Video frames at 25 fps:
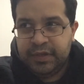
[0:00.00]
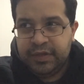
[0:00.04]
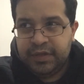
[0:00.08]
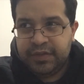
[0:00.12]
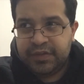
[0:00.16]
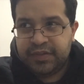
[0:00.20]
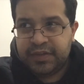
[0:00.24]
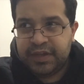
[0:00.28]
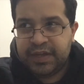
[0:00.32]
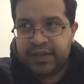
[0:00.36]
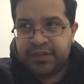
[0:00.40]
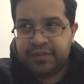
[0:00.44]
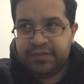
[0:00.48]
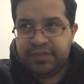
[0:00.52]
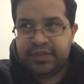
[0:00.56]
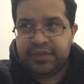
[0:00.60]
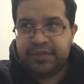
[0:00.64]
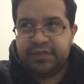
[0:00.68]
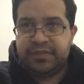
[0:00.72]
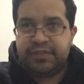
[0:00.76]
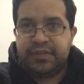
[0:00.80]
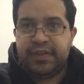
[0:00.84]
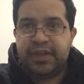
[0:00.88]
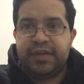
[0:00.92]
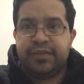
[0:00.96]

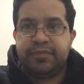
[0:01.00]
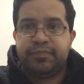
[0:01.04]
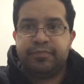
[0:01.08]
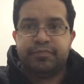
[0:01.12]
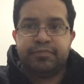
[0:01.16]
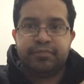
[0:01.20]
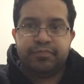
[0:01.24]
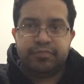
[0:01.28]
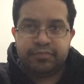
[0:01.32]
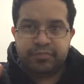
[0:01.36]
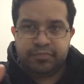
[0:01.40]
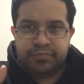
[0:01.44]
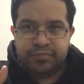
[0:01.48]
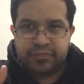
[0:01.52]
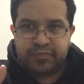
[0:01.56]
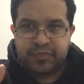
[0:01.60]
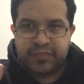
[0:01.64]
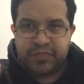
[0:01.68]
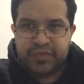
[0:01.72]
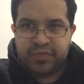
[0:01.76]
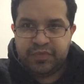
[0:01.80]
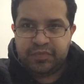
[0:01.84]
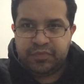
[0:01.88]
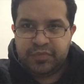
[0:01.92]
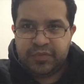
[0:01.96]
scientists that
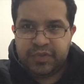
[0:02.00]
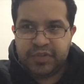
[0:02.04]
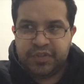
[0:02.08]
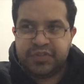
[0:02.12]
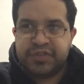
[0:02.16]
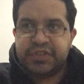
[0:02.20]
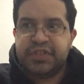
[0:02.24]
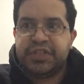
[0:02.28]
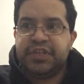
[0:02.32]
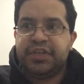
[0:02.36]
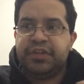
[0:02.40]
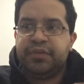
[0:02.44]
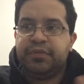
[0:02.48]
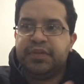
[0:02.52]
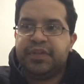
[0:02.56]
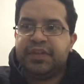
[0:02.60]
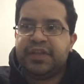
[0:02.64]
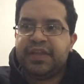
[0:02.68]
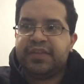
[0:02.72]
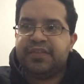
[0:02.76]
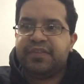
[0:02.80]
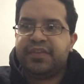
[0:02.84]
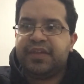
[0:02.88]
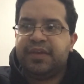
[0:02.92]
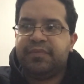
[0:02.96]
continue in
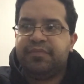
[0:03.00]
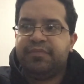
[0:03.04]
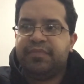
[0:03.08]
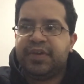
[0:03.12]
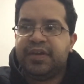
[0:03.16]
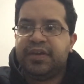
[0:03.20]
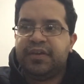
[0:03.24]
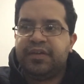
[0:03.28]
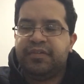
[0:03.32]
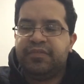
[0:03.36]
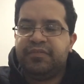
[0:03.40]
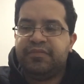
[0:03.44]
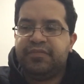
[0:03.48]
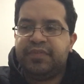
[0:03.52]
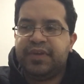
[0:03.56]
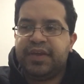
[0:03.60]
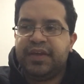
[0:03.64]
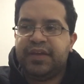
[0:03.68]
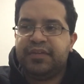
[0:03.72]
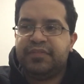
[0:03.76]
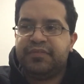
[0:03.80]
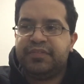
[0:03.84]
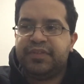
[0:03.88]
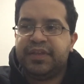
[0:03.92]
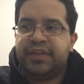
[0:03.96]
that same
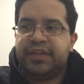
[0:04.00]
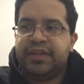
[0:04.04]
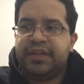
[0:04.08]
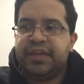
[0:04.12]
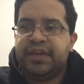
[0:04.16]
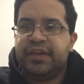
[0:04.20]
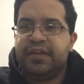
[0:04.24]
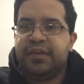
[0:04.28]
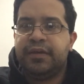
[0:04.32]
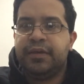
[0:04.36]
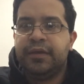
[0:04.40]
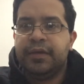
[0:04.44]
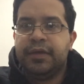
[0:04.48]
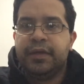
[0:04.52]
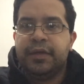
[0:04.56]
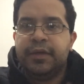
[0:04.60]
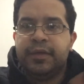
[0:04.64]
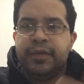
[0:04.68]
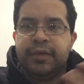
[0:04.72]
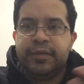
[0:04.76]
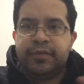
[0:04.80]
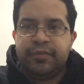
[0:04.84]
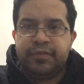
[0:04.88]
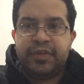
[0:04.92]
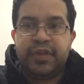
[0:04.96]
vein of thinking,
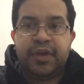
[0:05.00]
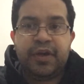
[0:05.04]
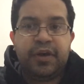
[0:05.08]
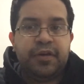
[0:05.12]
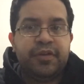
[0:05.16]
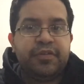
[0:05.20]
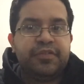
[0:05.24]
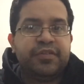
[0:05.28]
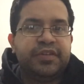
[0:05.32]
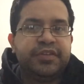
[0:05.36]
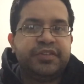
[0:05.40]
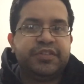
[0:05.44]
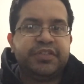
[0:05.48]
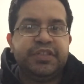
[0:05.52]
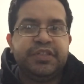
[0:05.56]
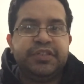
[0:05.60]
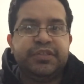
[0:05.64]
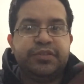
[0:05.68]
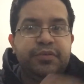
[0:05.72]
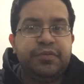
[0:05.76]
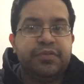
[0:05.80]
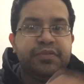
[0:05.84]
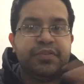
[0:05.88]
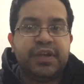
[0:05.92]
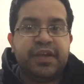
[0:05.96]
they are essentially
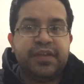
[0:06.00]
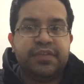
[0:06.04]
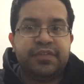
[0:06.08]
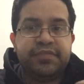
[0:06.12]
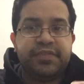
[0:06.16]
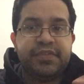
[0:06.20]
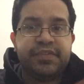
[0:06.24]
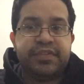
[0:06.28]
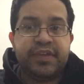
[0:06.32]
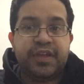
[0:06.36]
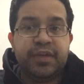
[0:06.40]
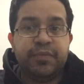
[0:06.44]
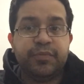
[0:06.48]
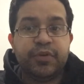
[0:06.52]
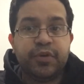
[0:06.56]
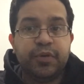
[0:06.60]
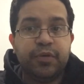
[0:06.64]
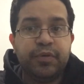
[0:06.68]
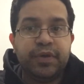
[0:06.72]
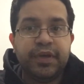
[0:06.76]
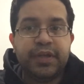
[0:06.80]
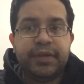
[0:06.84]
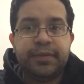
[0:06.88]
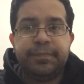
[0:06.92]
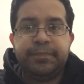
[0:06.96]
two sides of the same
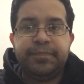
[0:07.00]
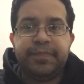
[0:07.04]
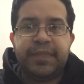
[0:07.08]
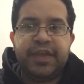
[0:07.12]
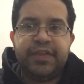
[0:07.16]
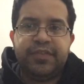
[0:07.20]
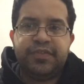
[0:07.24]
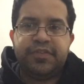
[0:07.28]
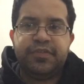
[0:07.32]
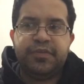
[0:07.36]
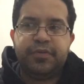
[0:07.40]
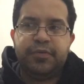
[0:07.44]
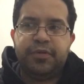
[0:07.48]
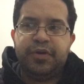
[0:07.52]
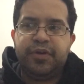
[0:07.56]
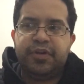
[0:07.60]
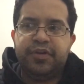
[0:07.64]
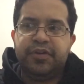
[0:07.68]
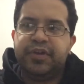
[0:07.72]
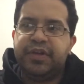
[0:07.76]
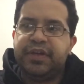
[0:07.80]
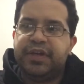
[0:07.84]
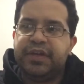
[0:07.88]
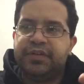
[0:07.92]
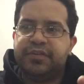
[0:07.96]
coin, and so
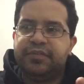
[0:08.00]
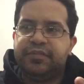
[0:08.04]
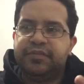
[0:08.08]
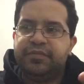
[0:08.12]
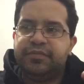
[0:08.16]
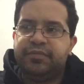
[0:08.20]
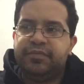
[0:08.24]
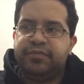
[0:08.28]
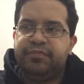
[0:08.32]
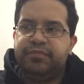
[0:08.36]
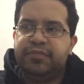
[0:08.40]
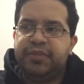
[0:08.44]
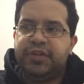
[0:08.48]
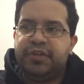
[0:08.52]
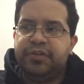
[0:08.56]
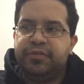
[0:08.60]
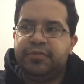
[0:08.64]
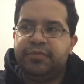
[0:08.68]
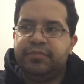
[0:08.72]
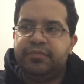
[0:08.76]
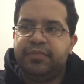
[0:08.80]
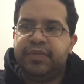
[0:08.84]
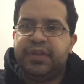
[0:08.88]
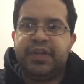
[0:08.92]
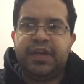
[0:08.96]
are
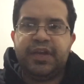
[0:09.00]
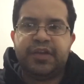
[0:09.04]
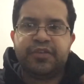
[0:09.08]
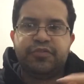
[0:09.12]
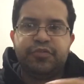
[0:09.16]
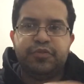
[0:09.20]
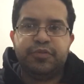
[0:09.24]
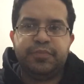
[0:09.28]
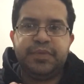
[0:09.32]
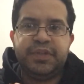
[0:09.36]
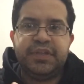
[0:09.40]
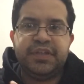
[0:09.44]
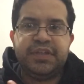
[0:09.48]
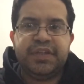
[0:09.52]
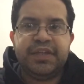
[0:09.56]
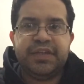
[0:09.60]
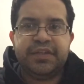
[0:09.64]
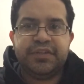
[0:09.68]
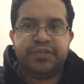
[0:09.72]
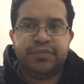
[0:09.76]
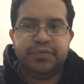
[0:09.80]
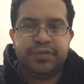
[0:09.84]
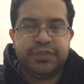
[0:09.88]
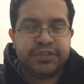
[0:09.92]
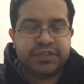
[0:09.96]
inexorably
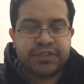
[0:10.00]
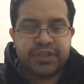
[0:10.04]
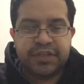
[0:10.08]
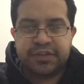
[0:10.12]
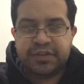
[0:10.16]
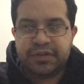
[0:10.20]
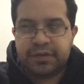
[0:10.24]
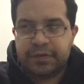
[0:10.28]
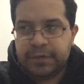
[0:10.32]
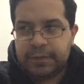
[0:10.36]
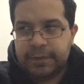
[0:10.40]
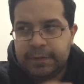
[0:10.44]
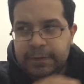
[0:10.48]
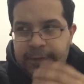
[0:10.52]
linked to each other.